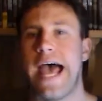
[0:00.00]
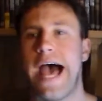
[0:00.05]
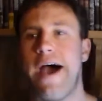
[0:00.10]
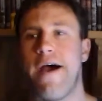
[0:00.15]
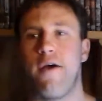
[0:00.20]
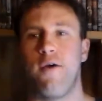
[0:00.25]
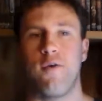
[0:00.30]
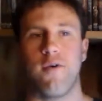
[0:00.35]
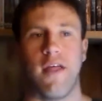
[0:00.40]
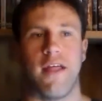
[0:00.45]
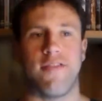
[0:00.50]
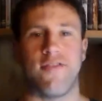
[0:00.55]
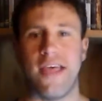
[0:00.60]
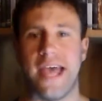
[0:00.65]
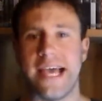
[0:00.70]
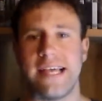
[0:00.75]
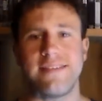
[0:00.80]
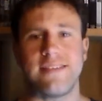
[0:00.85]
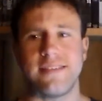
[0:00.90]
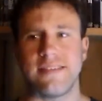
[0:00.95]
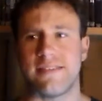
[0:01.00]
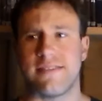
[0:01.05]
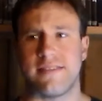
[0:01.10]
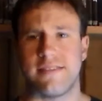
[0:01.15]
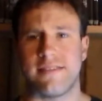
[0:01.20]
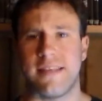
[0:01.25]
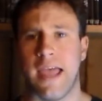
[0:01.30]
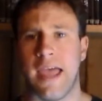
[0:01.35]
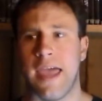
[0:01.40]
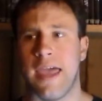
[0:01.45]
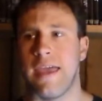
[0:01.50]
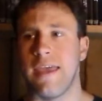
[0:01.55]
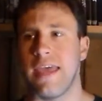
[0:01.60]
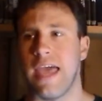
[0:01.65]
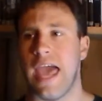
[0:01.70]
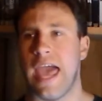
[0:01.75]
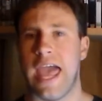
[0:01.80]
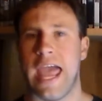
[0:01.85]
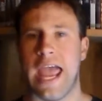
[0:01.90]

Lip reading: Now, this, Sting